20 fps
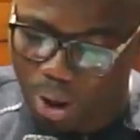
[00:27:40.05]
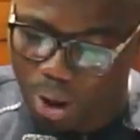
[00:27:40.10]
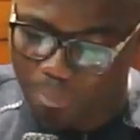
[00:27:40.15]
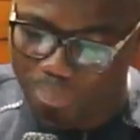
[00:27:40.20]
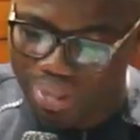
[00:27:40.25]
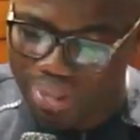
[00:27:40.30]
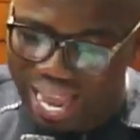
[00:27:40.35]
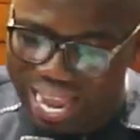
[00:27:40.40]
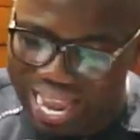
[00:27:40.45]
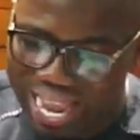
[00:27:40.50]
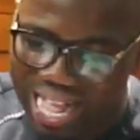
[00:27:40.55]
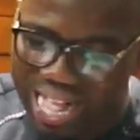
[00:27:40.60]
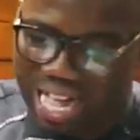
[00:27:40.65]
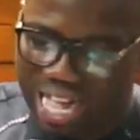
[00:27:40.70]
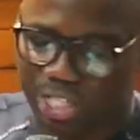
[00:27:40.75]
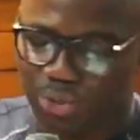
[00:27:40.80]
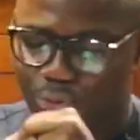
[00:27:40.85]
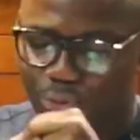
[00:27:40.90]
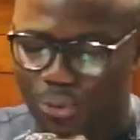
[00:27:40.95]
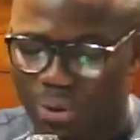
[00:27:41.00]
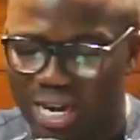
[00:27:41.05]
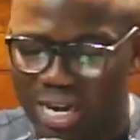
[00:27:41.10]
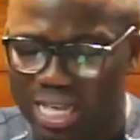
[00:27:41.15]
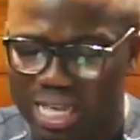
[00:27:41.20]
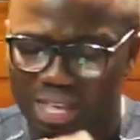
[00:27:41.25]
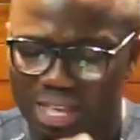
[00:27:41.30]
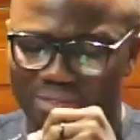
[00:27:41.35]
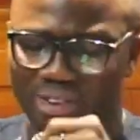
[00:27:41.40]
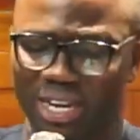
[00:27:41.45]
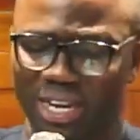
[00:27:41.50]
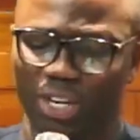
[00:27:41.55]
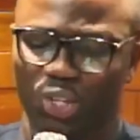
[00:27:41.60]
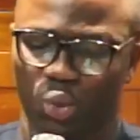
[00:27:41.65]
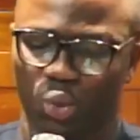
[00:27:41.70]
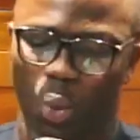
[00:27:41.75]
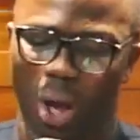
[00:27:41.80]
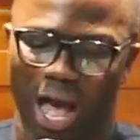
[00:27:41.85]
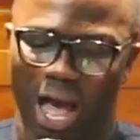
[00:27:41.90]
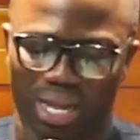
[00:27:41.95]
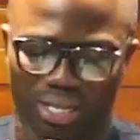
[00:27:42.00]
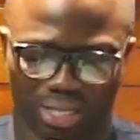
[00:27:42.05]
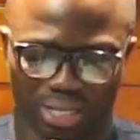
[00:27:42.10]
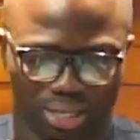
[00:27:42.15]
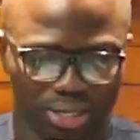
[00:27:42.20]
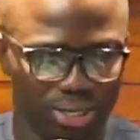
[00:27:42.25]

and He has freely given it to us.